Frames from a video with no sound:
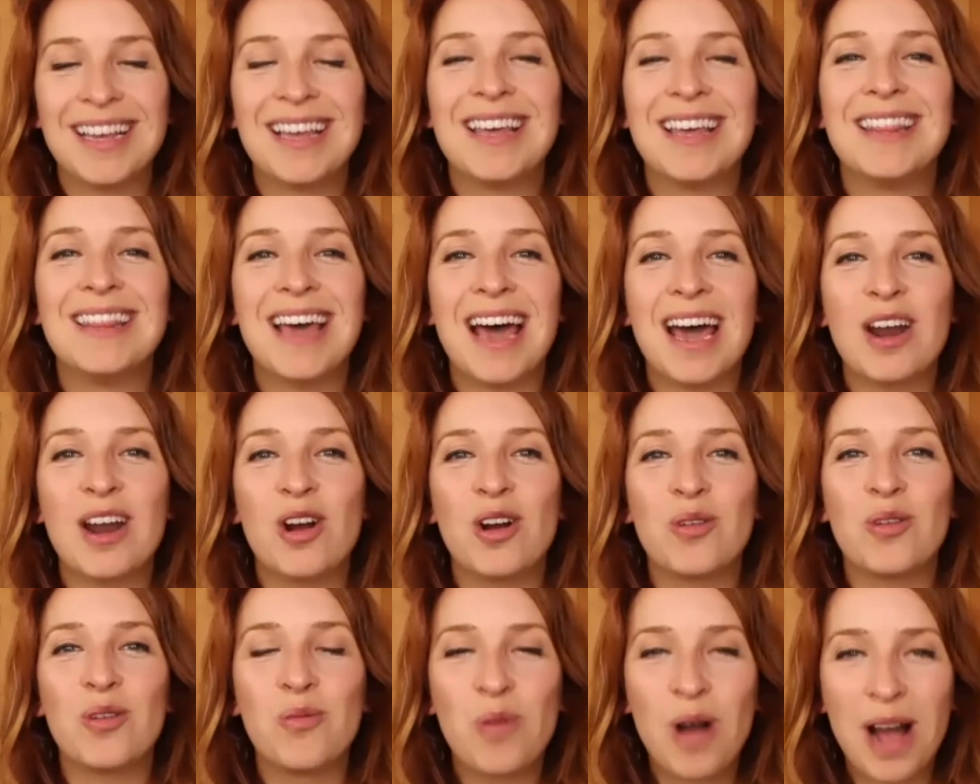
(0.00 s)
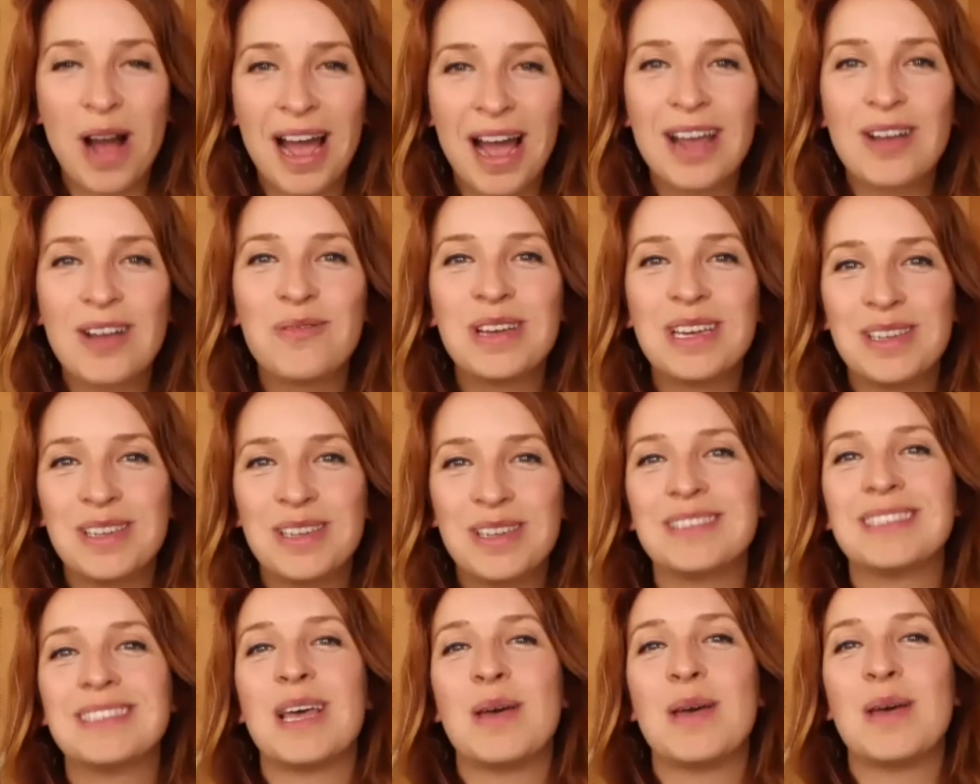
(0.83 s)
that are why we
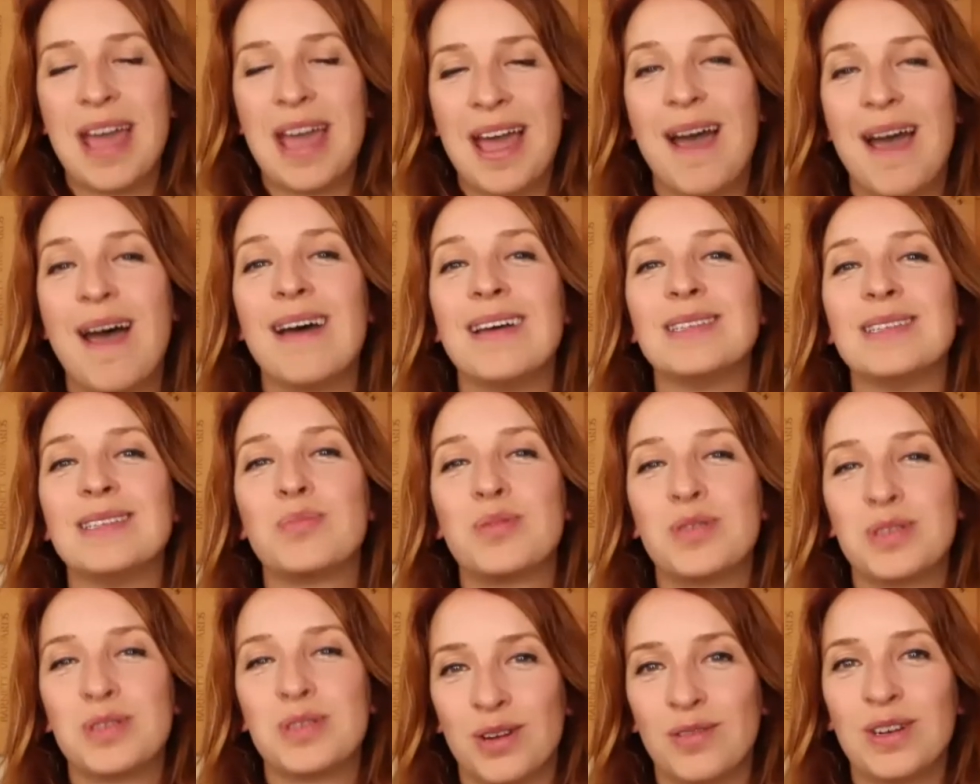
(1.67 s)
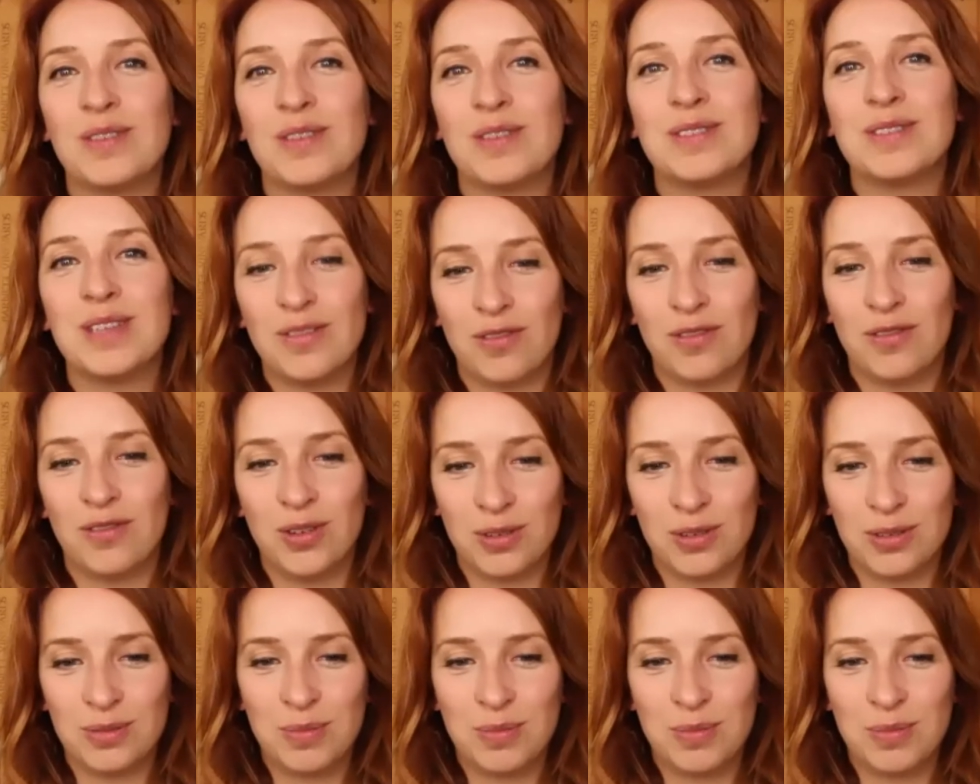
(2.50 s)
use them as preservatives in food,